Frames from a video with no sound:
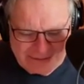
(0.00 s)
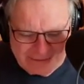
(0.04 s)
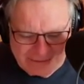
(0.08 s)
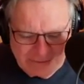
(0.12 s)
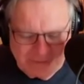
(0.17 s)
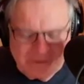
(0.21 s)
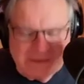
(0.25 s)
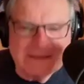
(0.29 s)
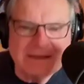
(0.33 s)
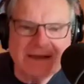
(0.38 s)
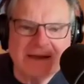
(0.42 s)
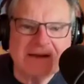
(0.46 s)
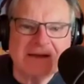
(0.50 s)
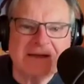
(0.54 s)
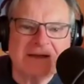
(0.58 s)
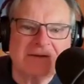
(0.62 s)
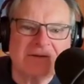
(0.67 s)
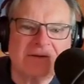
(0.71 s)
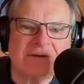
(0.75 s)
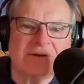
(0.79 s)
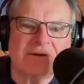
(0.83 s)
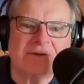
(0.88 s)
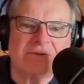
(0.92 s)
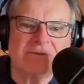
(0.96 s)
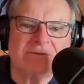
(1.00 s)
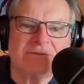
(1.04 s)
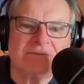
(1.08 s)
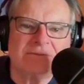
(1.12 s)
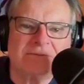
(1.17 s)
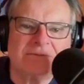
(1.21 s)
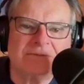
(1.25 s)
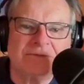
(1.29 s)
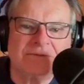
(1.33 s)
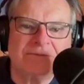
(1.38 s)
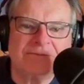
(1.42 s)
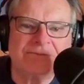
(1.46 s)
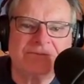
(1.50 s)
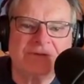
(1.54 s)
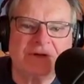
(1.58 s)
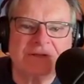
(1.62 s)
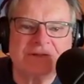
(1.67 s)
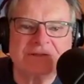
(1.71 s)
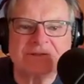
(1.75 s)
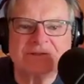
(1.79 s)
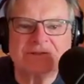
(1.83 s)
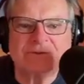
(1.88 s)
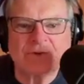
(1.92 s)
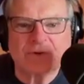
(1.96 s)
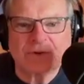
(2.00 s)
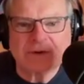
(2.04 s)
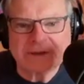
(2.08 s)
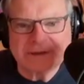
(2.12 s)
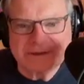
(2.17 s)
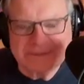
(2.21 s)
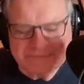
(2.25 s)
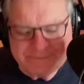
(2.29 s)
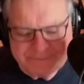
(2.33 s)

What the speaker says: let me tell you a little fun story.